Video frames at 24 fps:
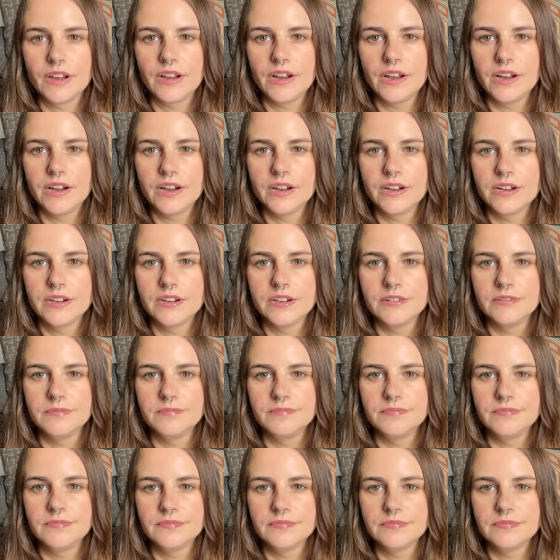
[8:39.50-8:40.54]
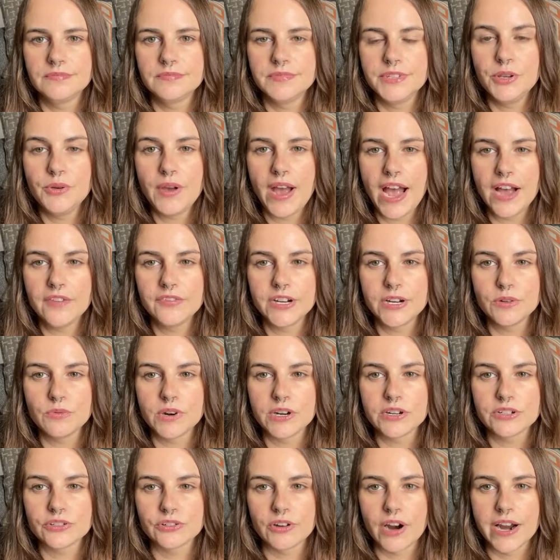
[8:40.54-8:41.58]
Um, you have it, it
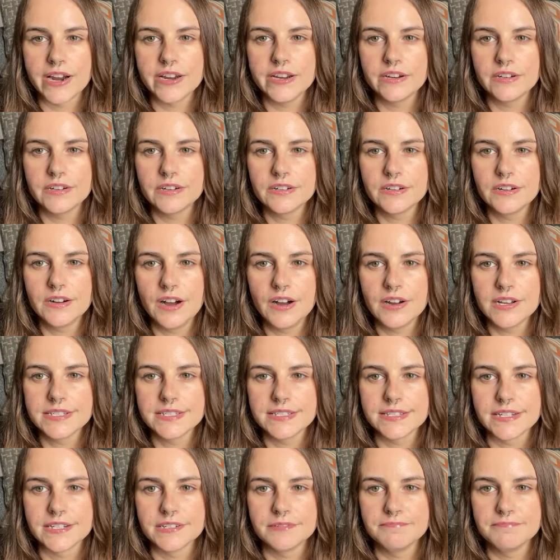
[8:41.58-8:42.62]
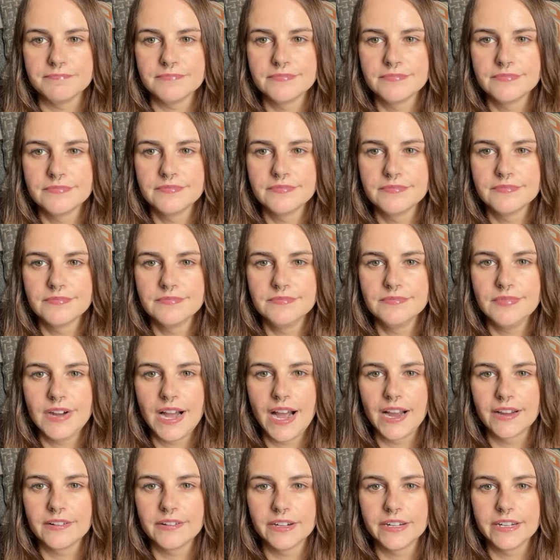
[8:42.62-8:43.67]
works great. Awesome.
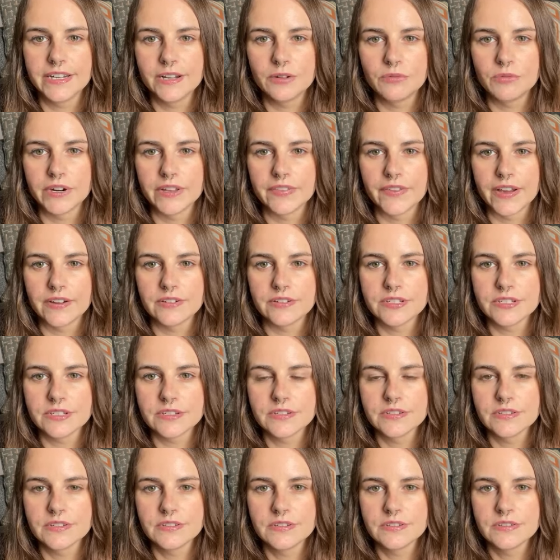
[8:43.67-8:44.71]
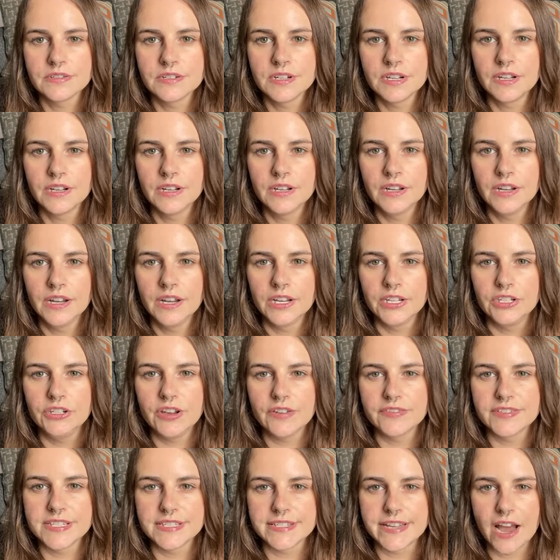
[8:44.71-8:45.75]
I'm going to get one of those. You
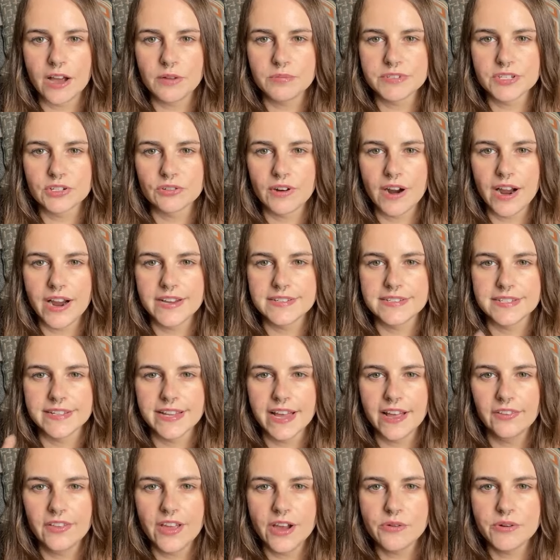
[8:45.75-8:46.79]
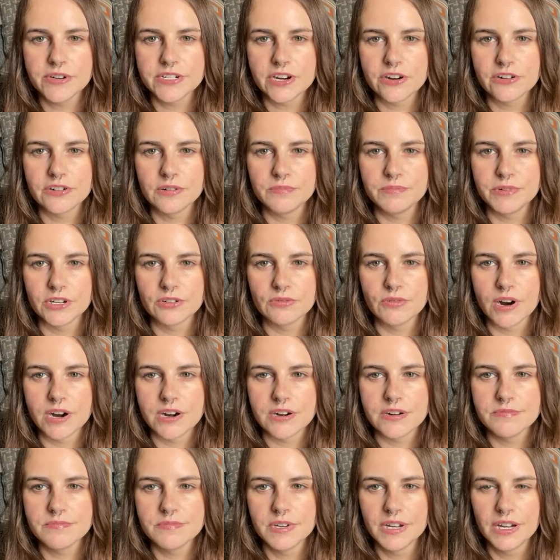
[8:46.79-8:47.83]
have scalp psoriasis. Hello, eternal
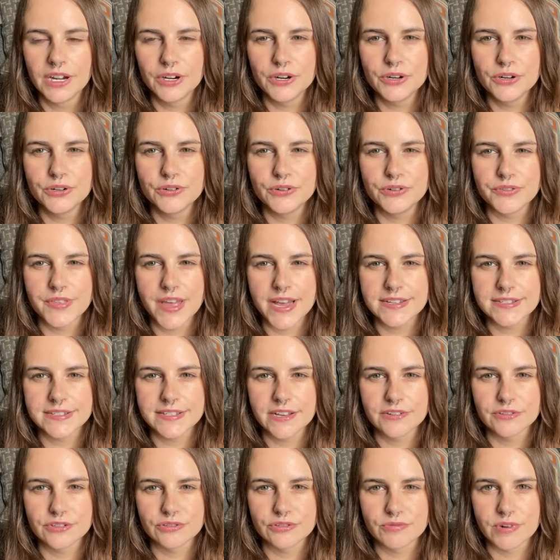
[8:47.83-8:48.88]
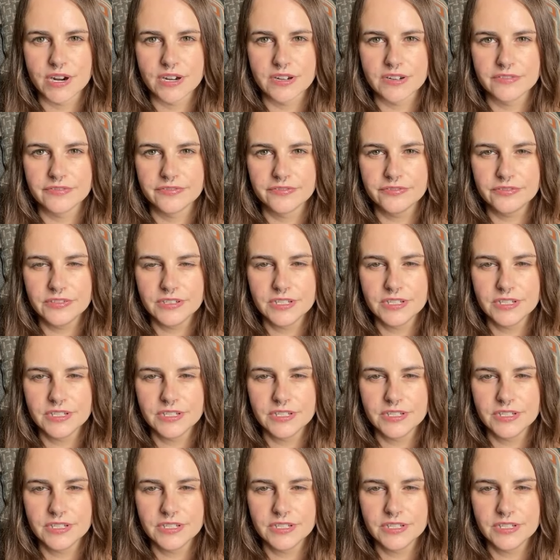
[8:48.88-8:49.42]
bookworm. Oh, that sounds rough.